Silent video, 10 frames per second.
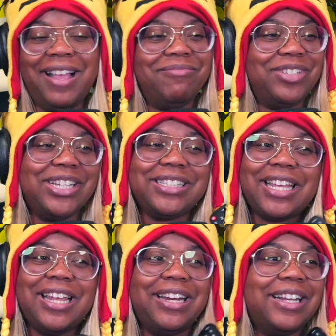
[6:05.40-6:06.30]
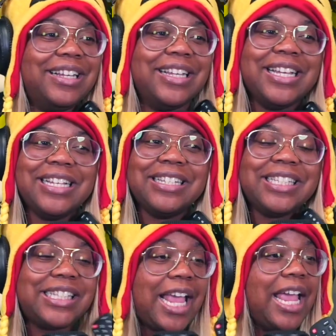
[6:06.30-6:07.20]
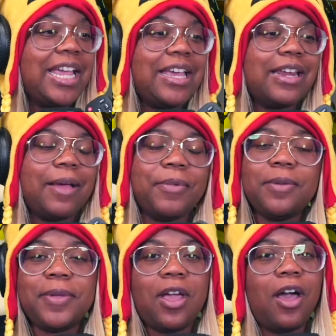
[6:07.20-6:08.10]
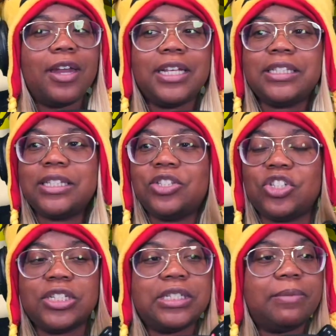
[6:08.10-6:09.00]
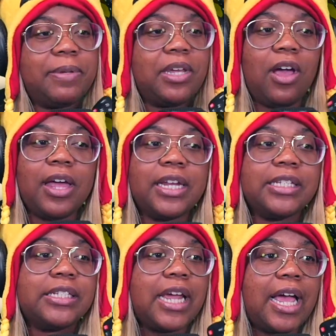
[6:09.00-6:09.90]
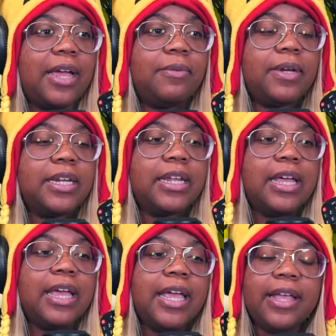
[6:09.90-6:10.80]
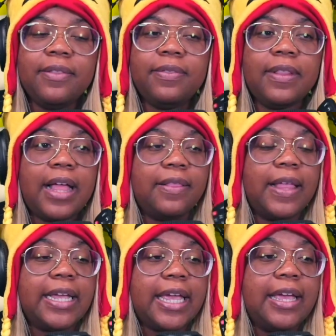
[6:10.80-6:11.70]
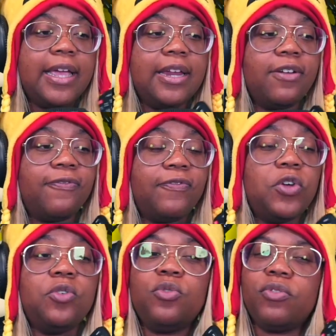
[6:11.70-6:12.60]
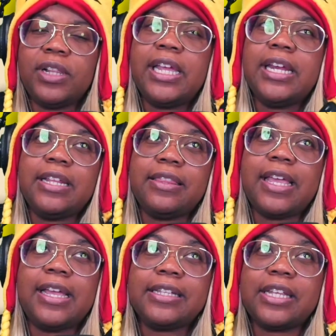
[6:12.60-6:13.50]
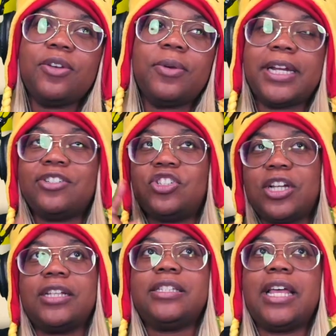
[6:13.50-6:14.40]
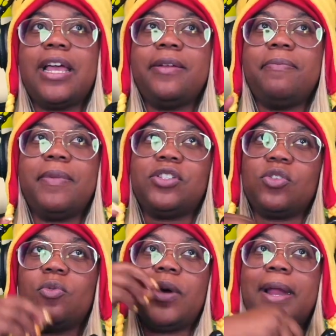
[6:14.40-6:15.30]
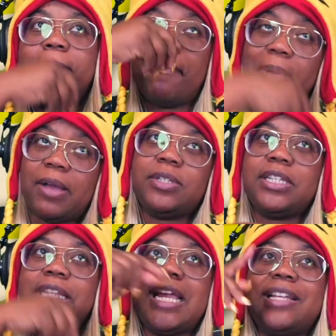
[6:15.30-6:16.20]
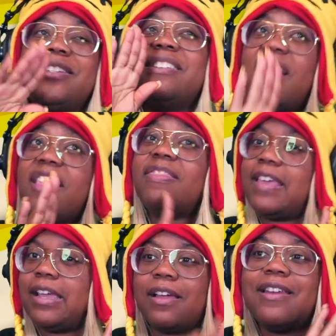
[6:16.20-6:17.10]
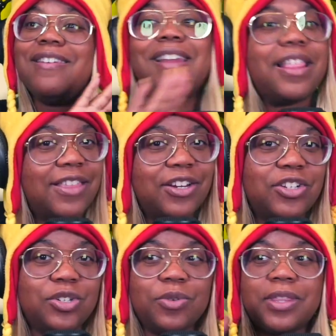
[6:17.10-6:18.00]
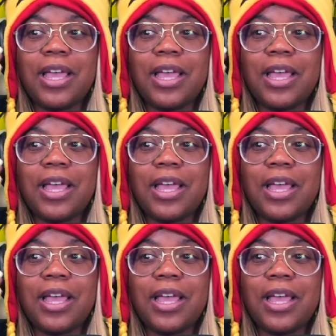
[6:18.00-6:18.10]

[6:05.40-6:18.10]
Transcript: just gonna say it. I'm gonna be honest. Let's just be honest. I would, like, in a food-related thing, because I know what I just said, so what I'm about to say has nothing to do with